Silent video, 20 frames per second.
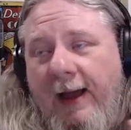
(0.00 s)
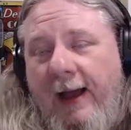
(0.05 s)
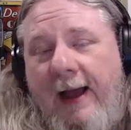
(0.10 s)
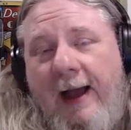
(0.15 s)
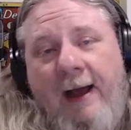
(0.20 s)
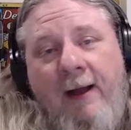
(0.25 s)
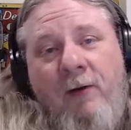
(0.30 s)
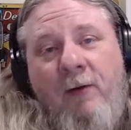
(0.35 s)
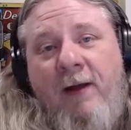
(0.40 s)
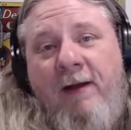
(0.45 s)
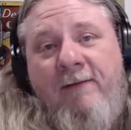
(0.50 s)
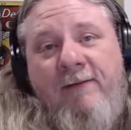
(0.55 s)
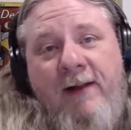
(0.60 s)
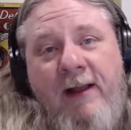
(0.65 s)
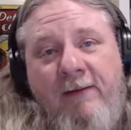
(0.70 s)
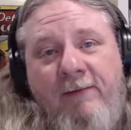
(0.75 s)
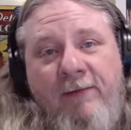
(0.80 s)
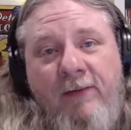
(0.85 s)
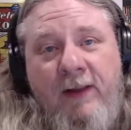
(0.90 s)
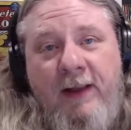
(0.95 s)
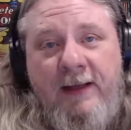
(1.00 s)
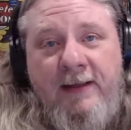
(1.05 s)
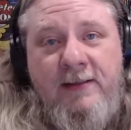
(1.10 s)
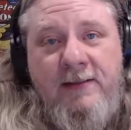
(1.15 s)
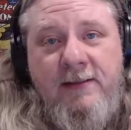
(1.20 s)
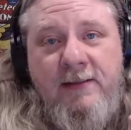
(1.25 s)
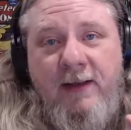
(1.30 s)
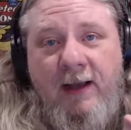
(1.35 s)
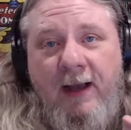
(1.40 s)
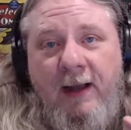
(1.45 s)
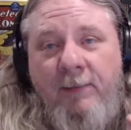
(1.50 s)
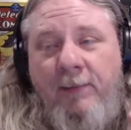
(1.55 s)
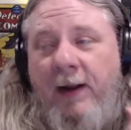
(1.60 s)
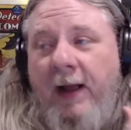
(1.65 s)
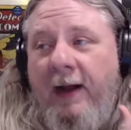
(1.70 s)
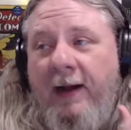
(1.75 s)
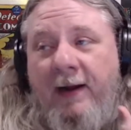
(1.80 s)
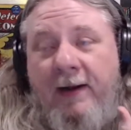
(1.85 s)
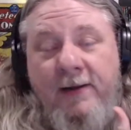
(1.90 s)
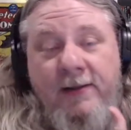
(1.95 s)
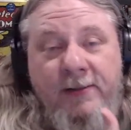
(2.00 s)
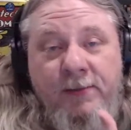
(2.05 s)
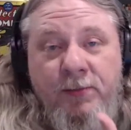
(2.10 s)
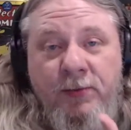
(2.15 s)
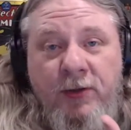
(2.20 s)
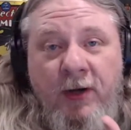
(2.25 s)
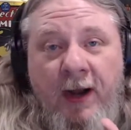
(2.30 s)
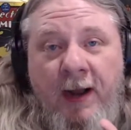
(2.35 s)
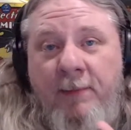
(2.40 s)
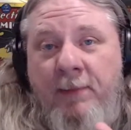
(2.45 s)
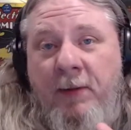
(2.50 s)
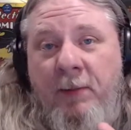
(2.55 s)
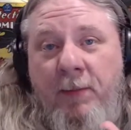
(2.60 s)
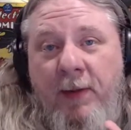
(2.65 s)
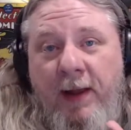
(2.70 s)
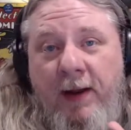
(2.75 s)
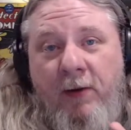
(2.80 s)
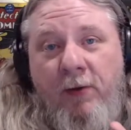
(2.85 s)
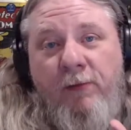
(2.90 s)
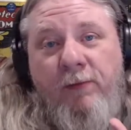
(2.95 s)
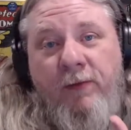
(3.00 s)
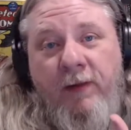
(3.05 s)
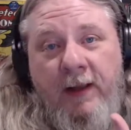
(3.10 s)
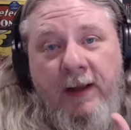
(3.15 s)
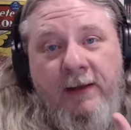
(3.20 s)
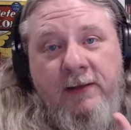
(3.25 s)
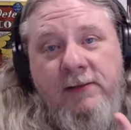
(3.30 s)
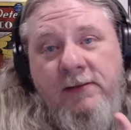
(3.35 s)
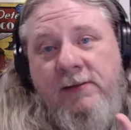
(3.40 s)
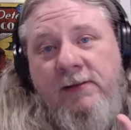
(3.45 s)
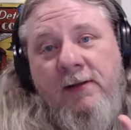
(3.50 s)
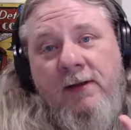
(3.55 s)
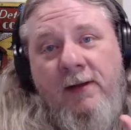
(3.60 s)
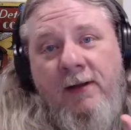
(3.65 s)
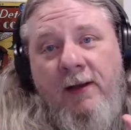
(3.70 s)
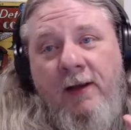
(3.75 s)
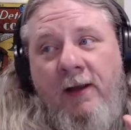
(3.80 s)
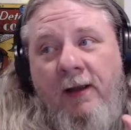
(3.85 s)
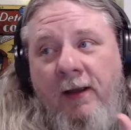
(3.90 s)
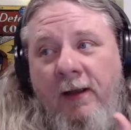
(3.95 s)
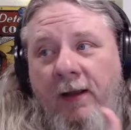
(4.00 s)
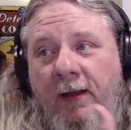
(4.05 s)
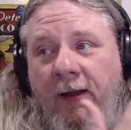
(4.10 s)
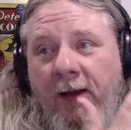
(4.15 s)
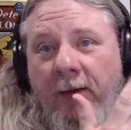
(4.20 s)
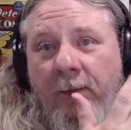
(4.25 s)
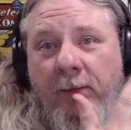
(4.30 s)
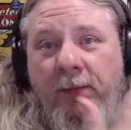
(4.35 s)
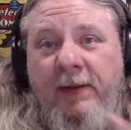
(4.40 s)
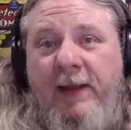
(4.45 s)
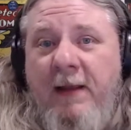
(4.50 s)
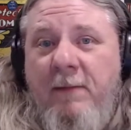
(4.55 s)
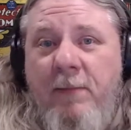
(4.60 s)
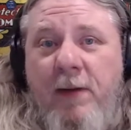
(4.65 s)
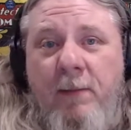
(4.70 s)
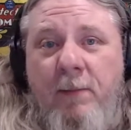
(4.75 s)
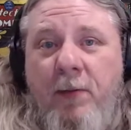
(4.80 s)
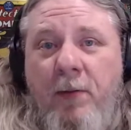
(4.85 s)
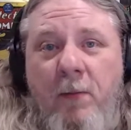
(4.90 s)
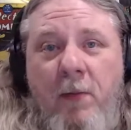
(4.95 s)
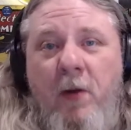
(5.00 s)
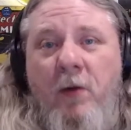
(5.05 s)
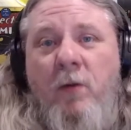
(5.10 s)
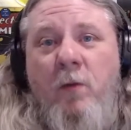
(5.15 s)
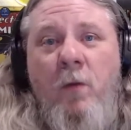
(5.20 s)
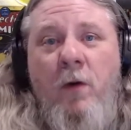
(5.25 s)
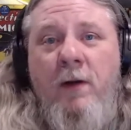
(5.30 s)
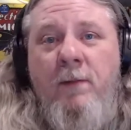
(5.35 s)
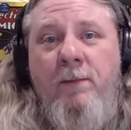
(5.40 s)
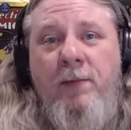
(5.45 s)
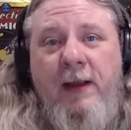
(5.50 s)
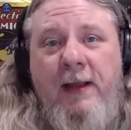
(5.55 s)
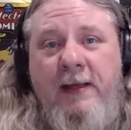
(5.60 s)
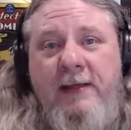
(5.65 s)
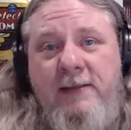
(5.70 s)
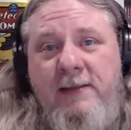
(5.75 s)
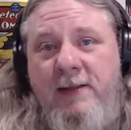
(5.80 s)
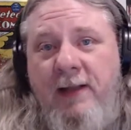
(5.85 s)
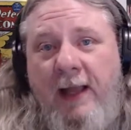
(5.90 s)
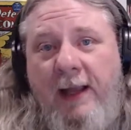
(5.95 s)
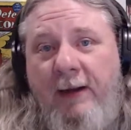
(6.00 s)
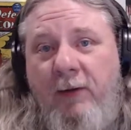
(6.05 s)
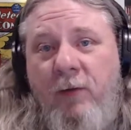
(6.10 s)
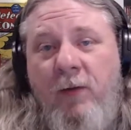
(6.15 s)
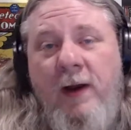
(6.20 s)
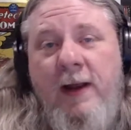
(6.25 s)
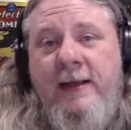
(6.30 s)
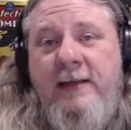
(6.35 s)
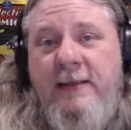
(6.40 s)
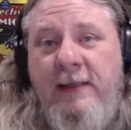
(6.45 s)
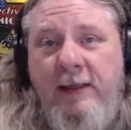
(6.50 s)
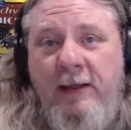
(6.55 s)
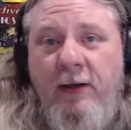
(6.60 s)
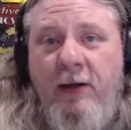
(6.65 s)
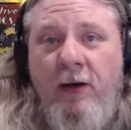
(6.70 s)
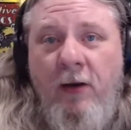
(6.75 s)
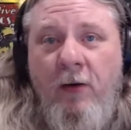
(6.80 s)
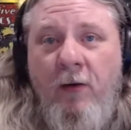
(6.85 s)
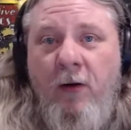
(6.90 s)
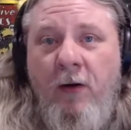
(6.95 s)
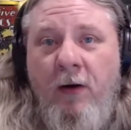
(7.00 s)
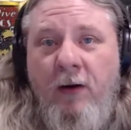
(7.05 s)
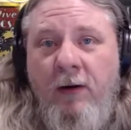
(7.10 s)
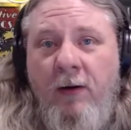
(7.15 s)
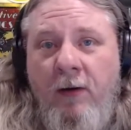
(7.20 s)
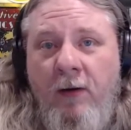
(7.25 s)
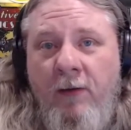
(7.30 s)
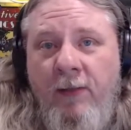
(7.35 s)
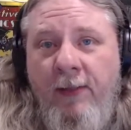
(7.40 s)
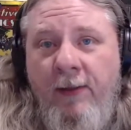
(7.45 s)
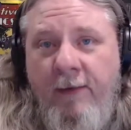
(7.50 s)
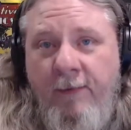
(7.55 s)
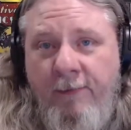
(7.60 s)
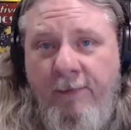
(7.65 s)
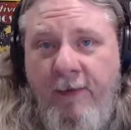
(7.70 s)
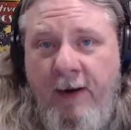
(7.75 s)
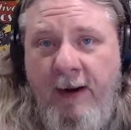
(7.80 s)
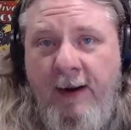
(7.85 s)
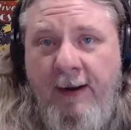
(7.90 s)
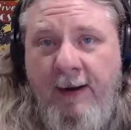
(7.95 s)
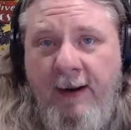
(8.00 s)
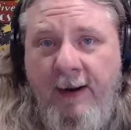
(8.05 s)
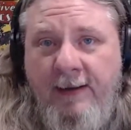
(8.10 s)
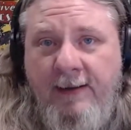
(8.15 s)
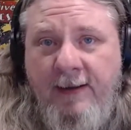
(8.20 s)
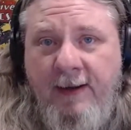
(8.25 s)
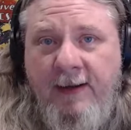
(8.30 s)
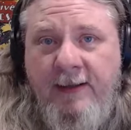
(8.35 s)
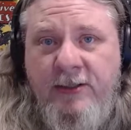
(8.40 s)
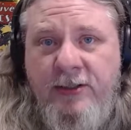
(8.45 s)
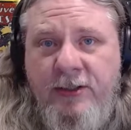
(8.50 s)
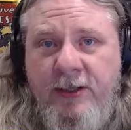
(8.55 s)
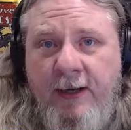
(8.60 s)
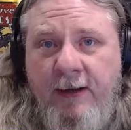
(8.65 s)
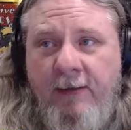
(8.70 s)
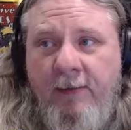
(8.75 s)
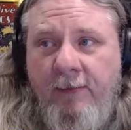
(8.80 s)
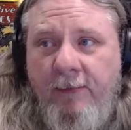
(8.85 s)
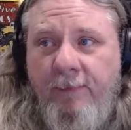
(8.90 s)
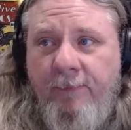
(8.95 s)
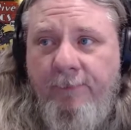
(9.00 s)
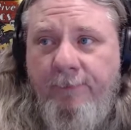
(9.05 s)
I don't have Netflix. I'm not going to subscribe to Pedoflix. But they've been promoting One Piece like crazy, you know, on the Friday Night Tights channel."